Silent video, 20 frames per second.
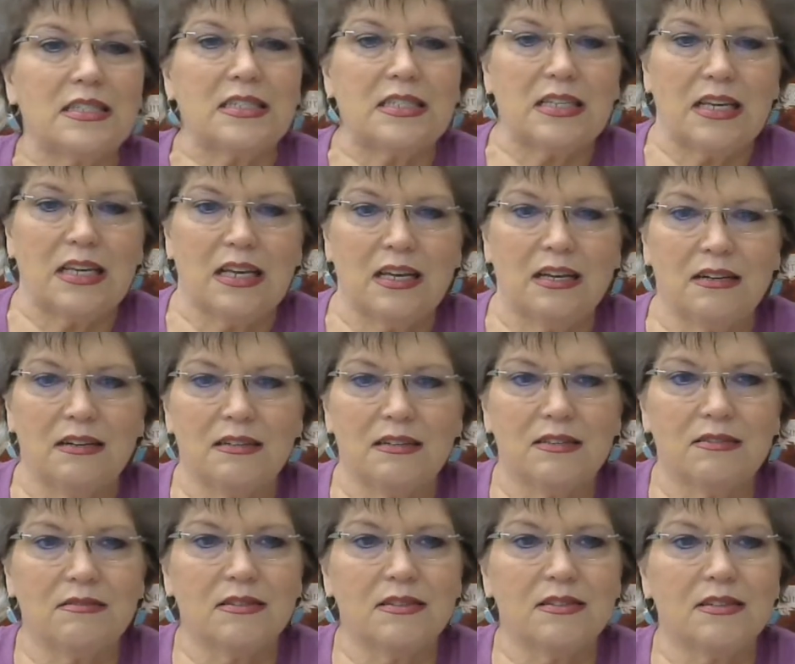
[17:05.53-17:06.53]
see.
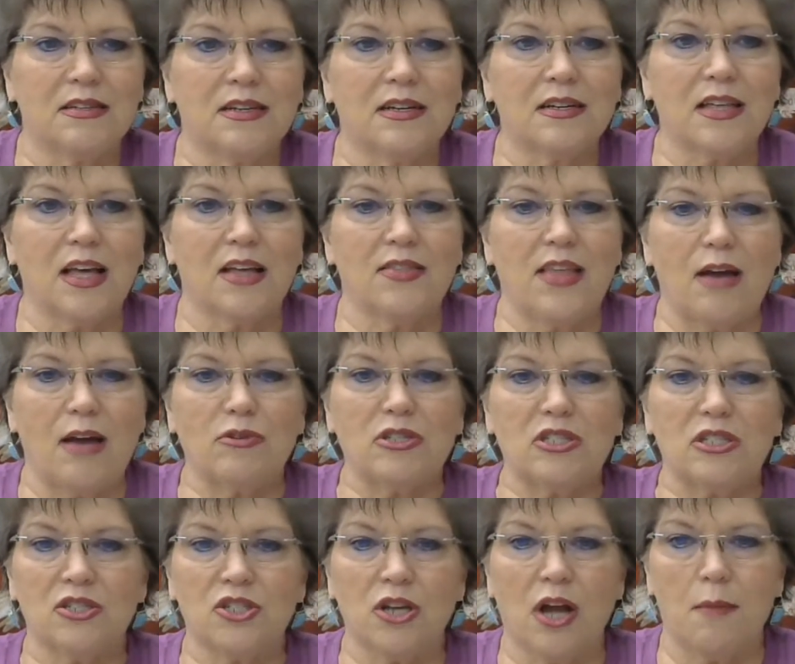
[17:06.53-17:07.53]
Okay, that
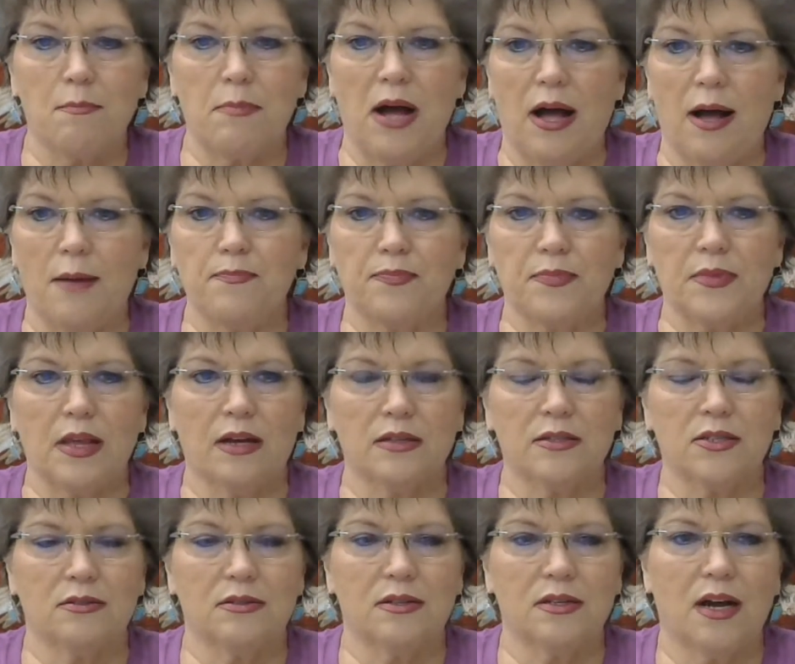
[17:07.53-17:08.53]
was a shop hop.
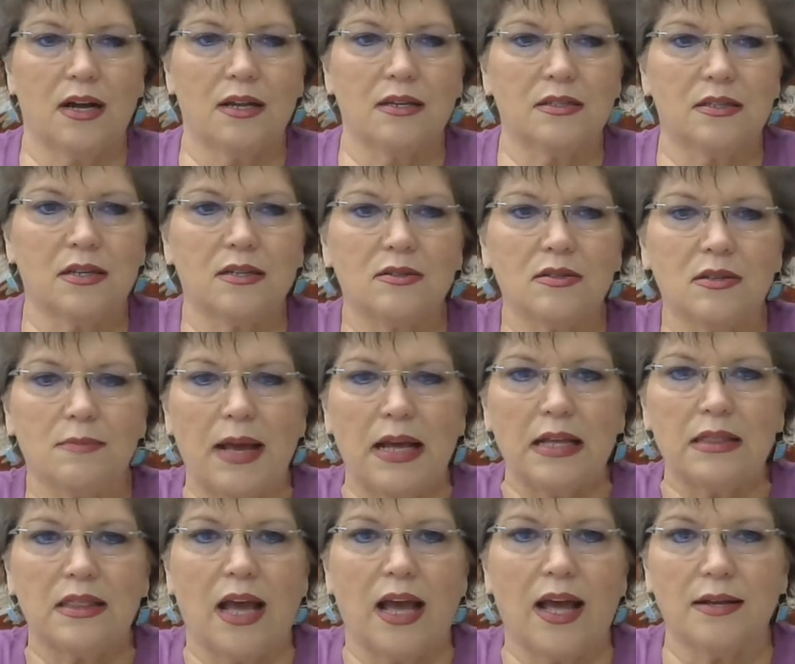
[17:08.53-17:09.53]
Got you told
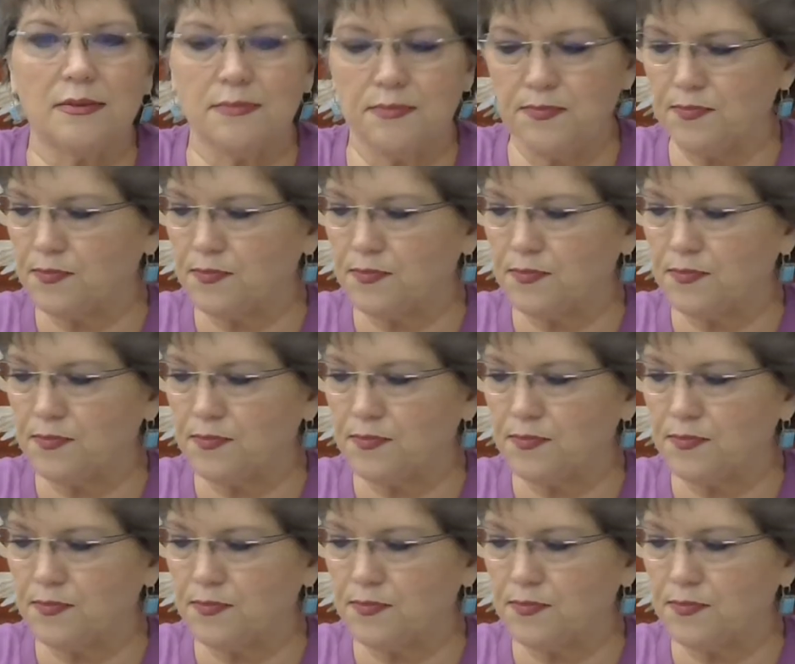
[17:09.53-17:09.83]
about that.